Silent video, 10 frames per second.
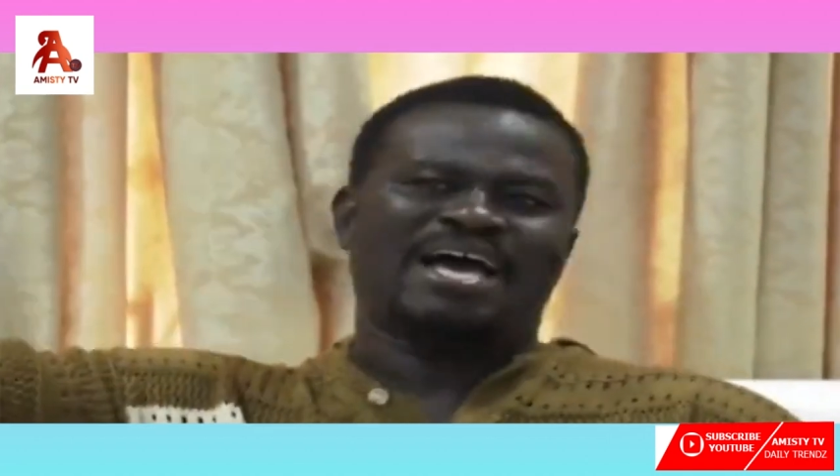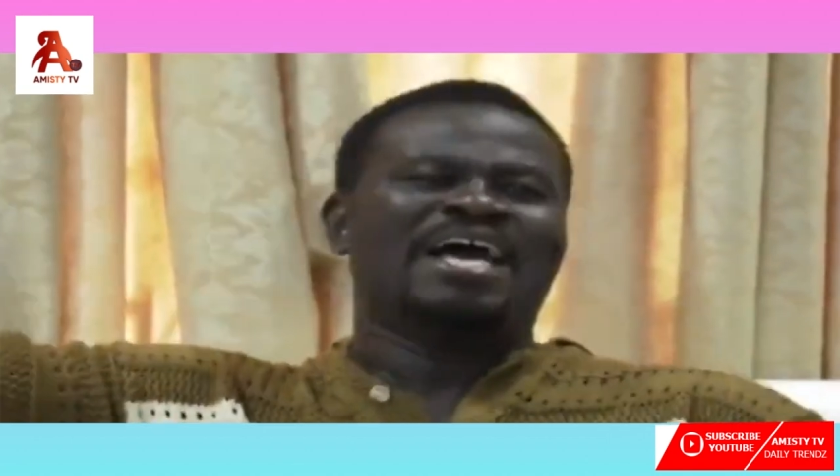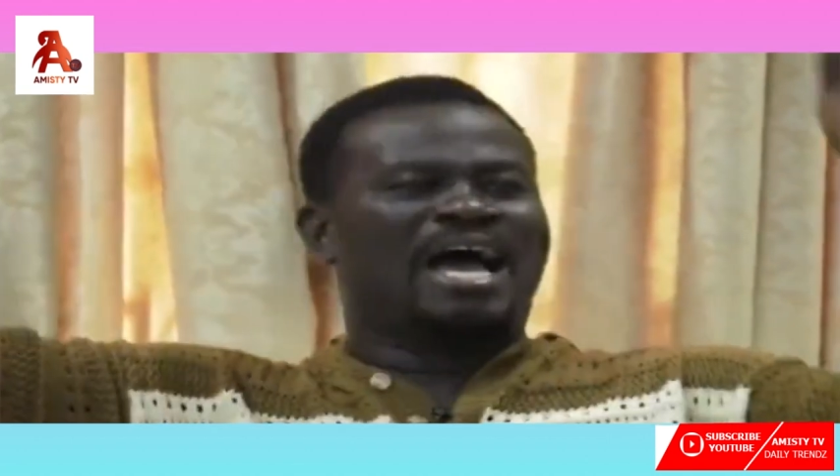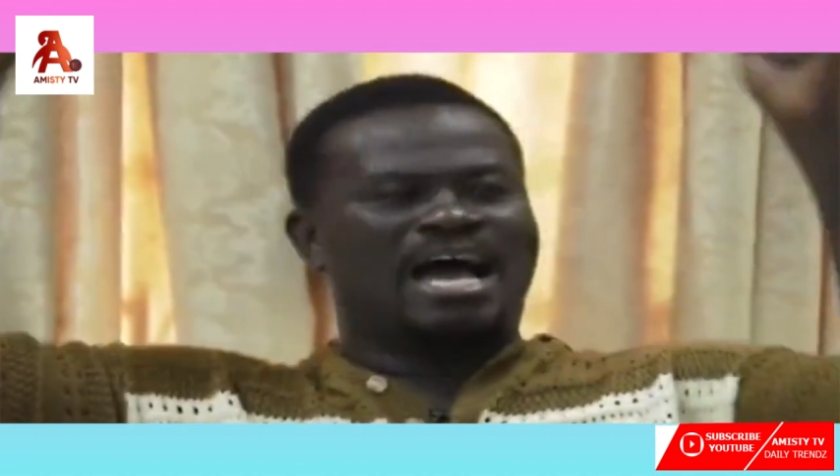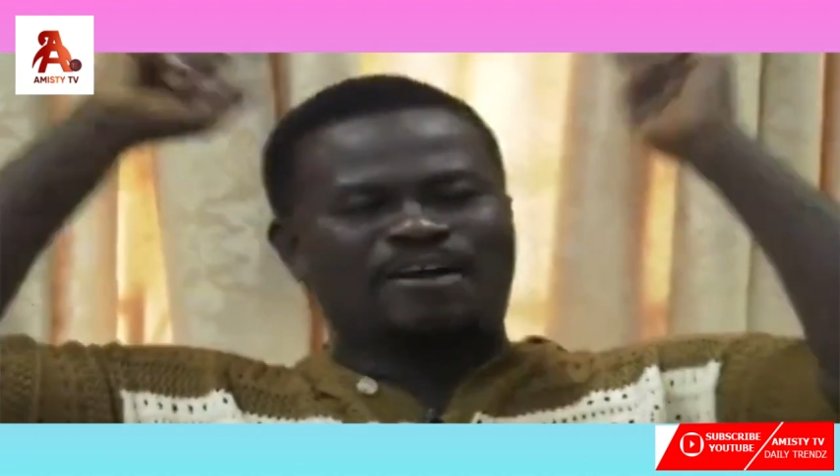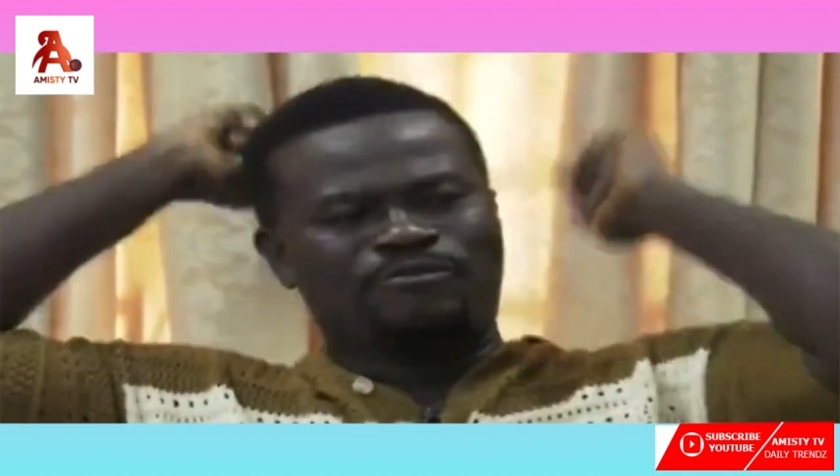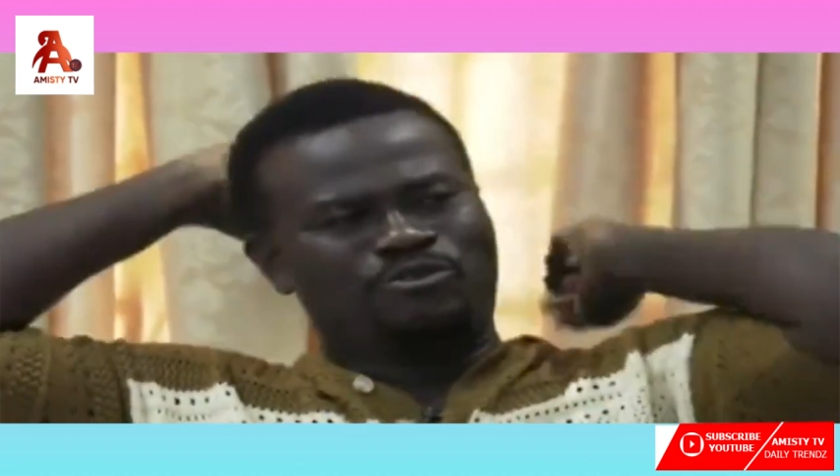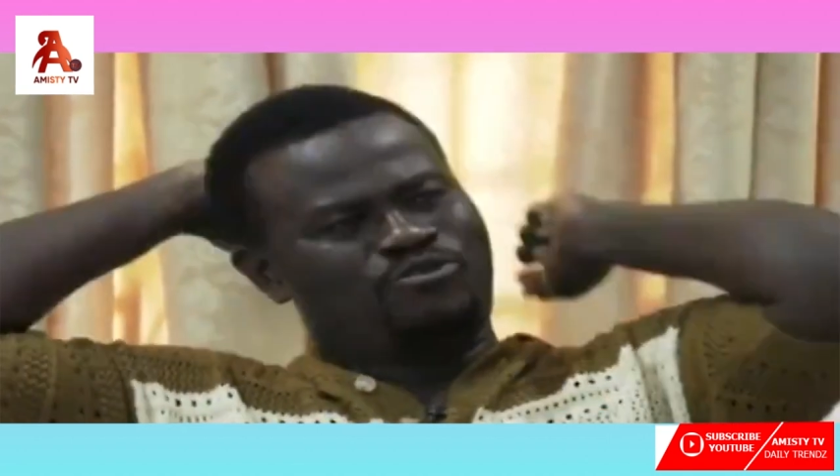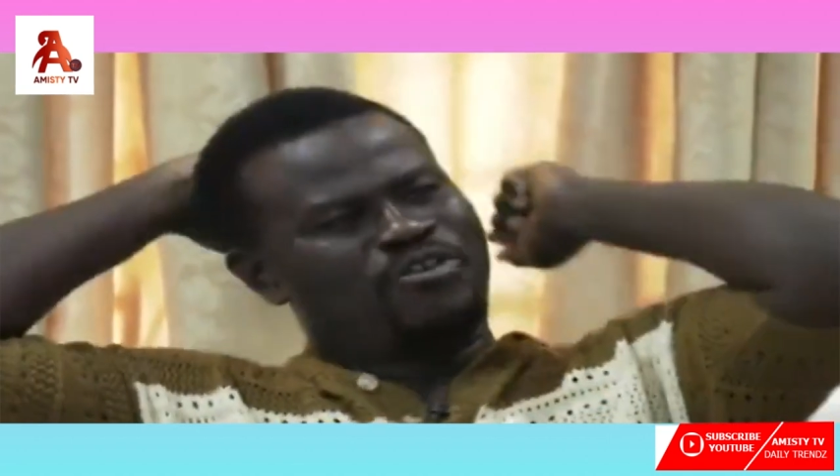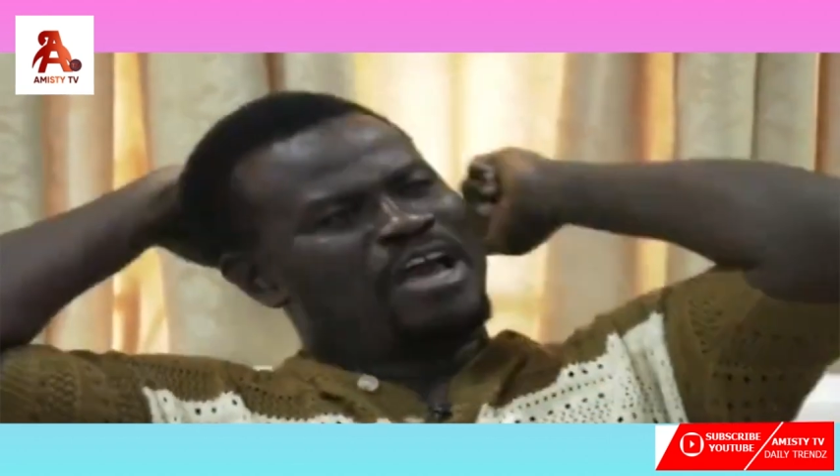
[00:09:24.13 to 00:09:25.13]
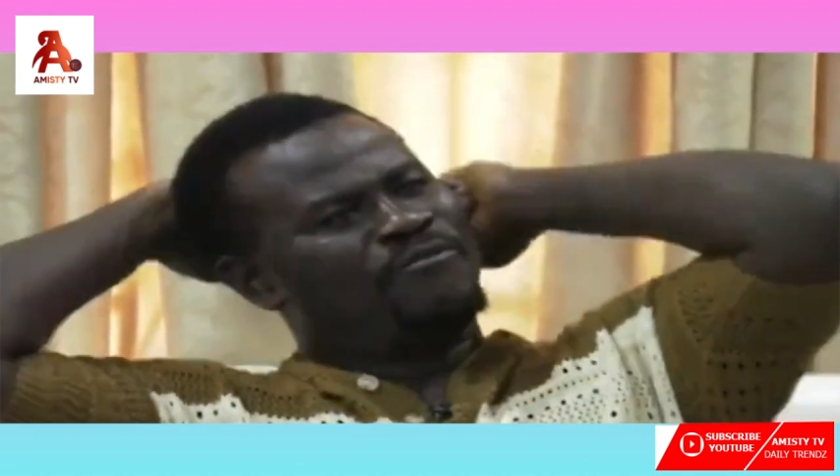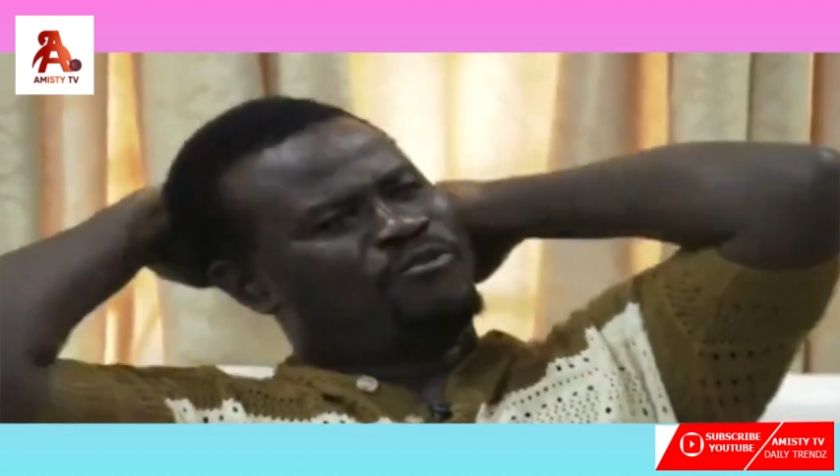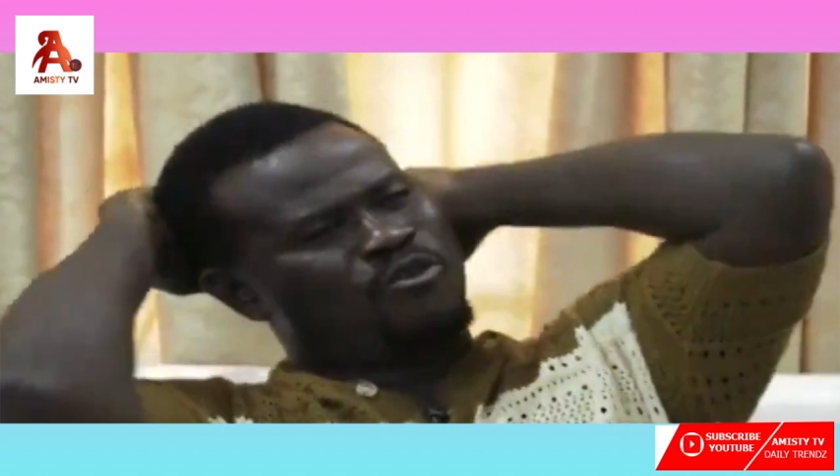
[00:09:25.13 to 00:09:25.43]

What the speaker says: I would have to drive